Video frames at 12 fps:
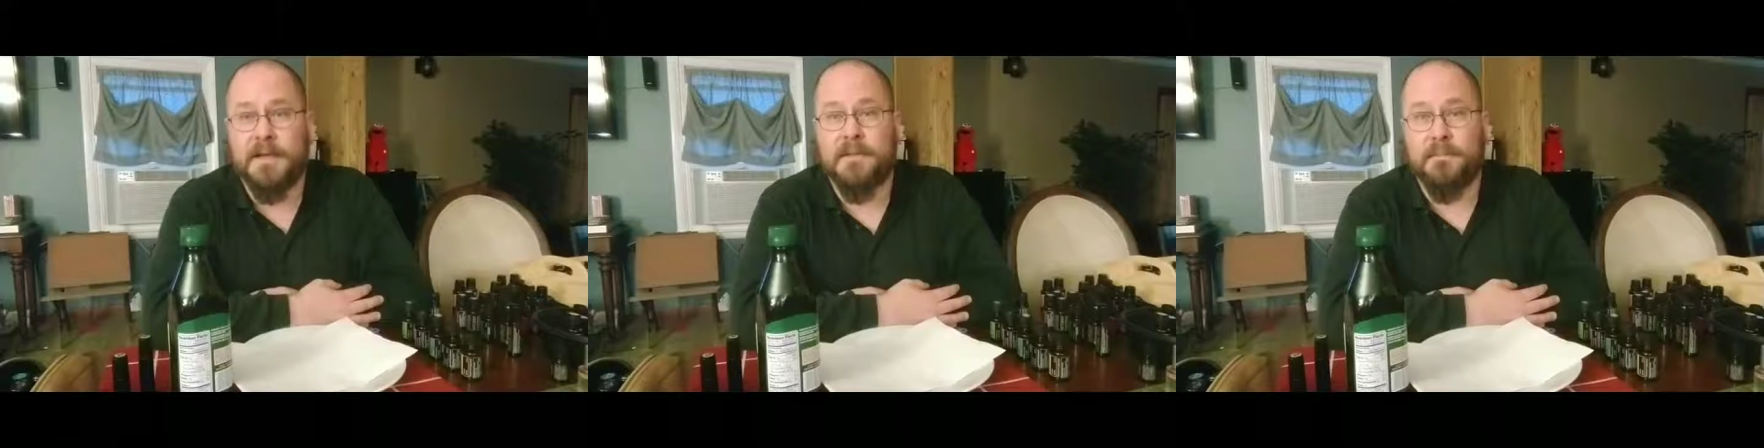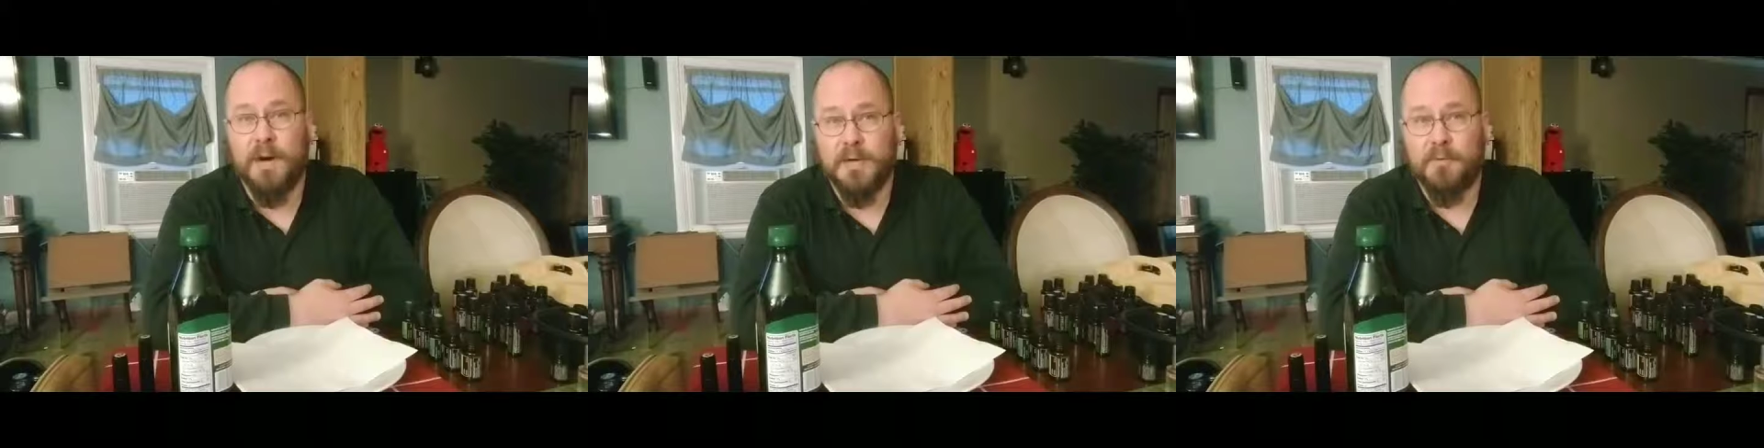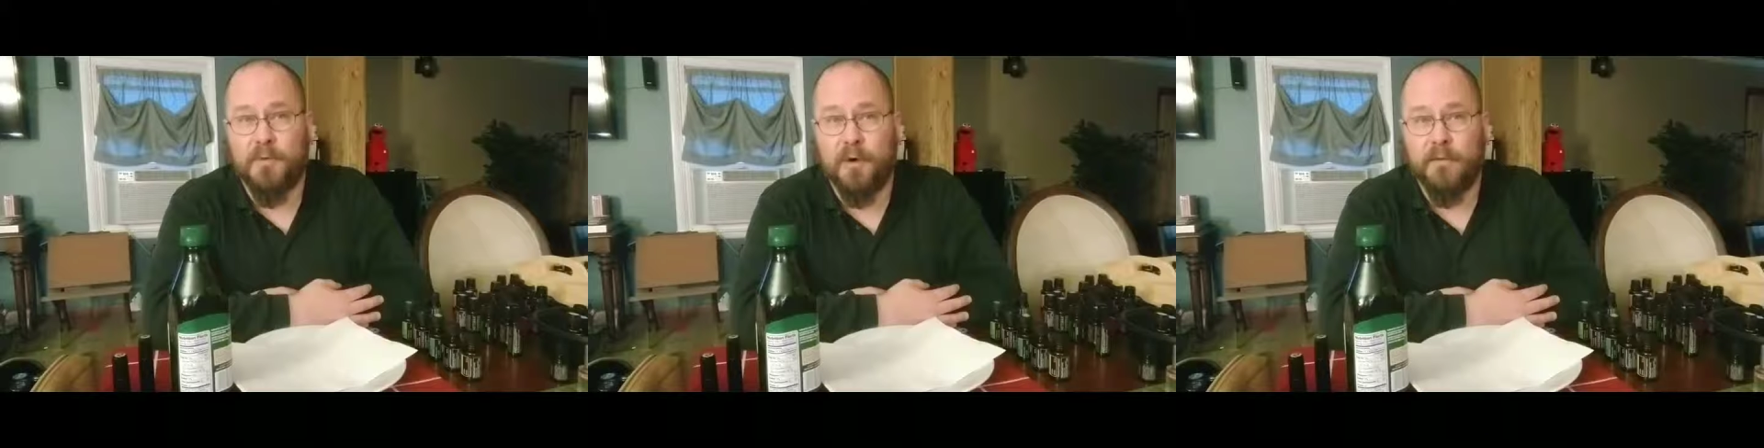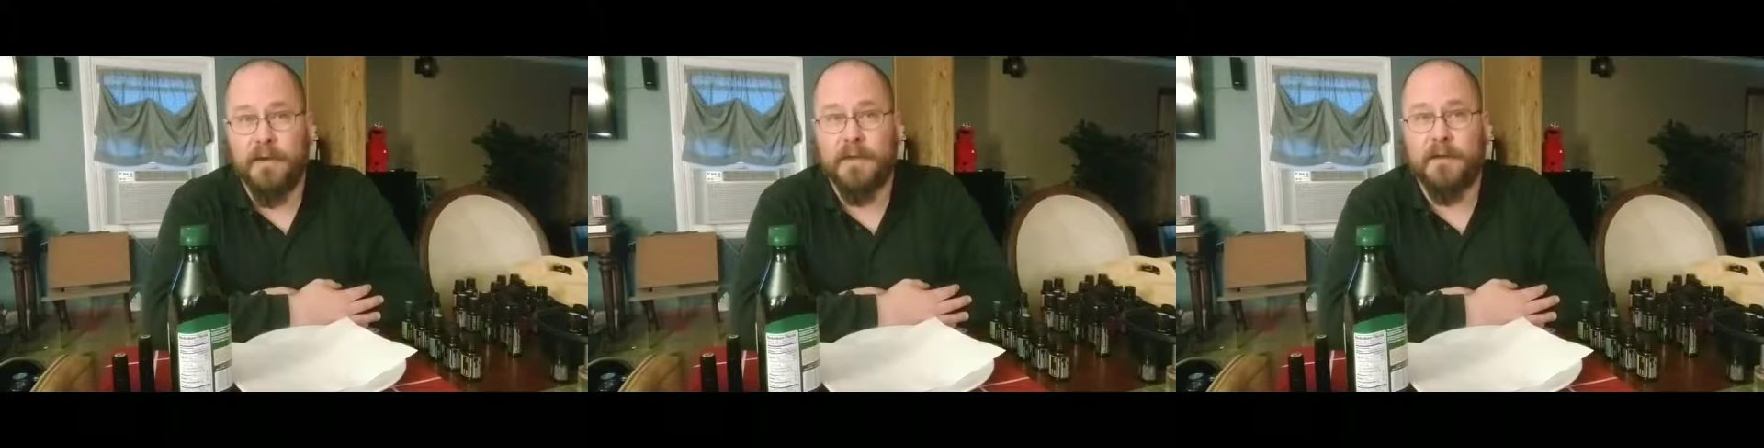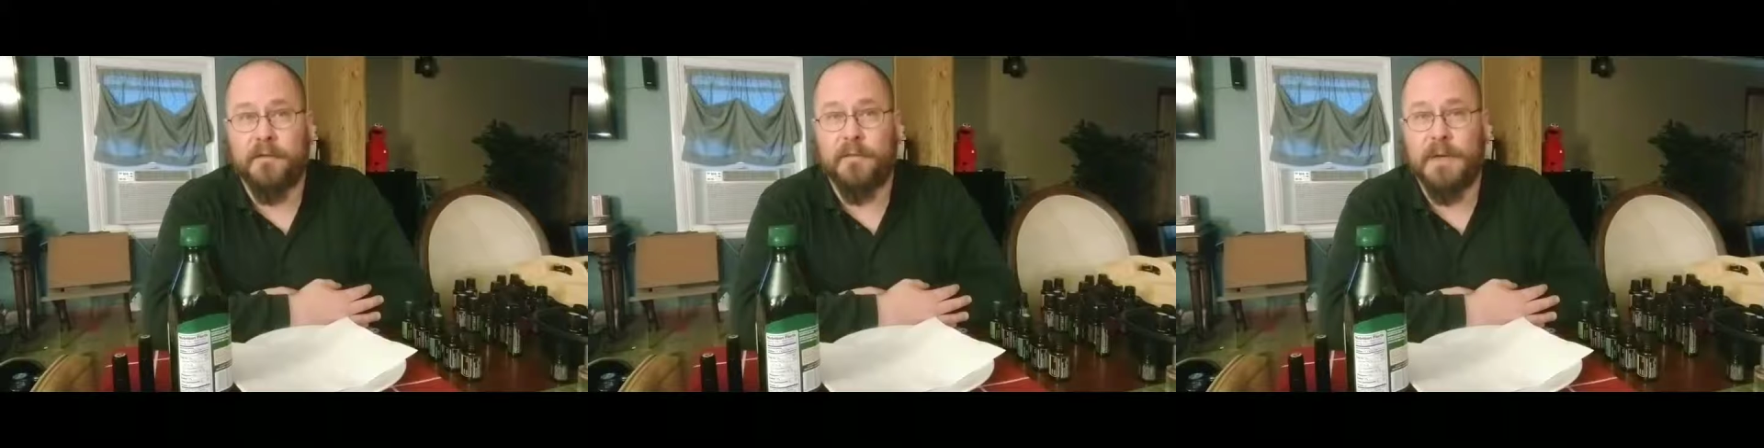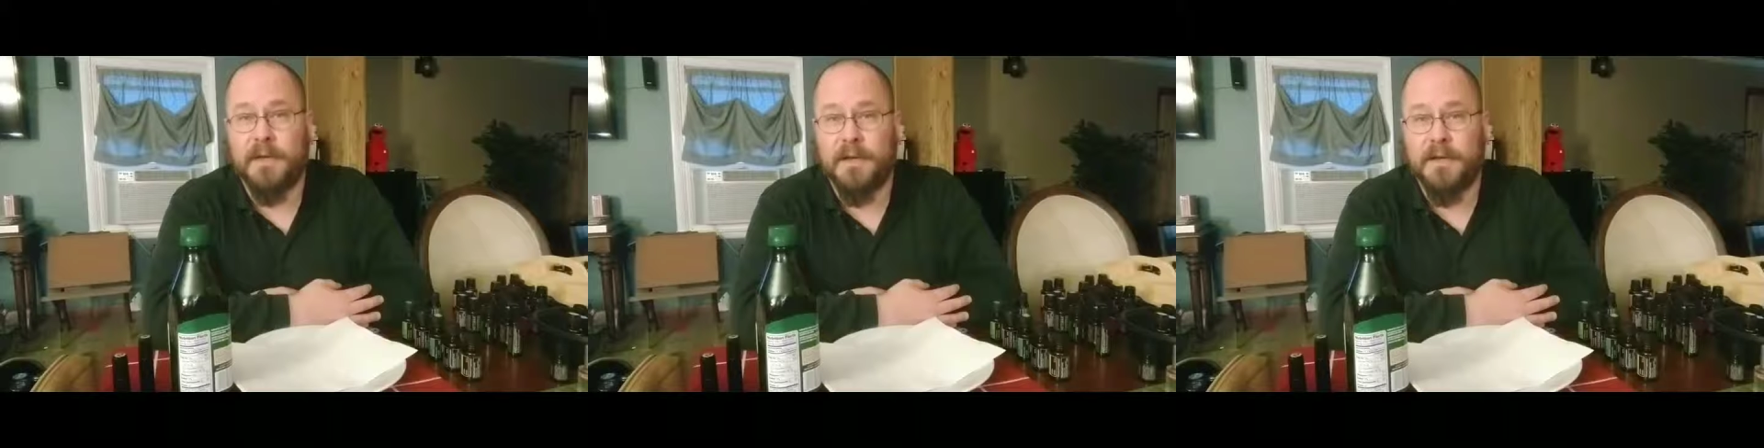and it's much more
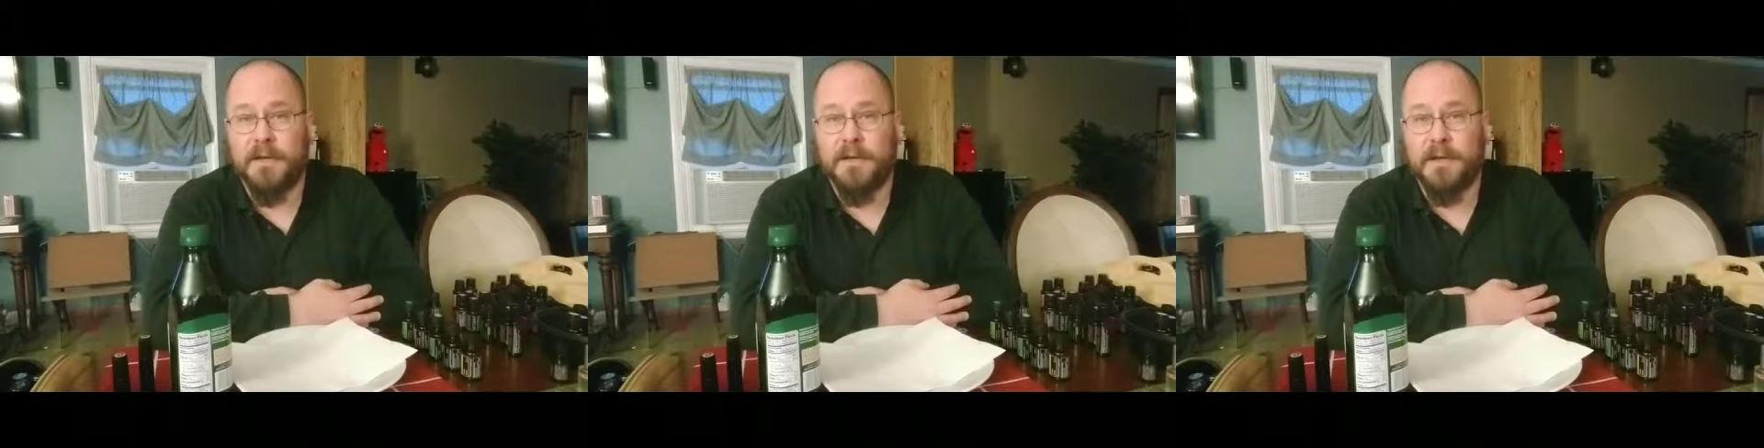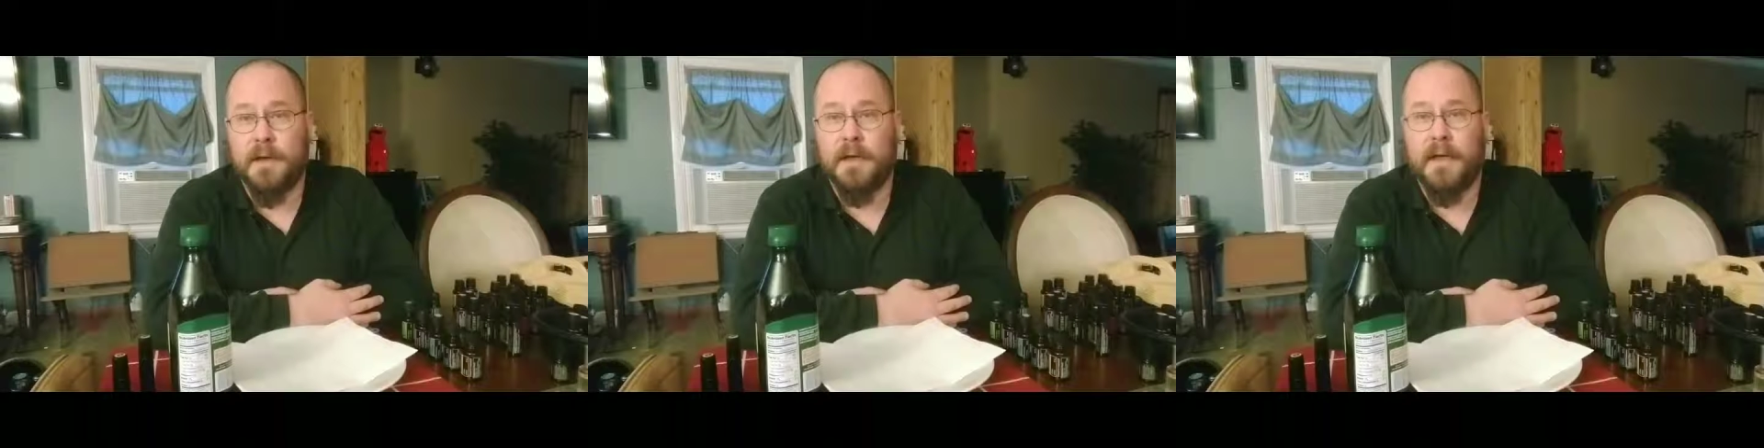effective because,